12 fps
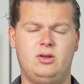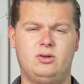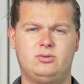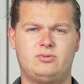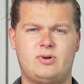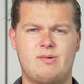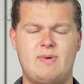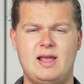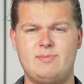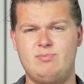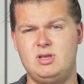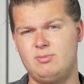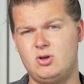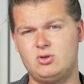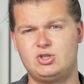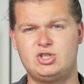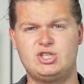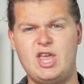ultra wide minimal
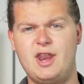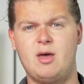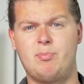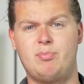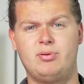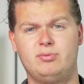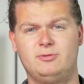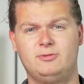setup.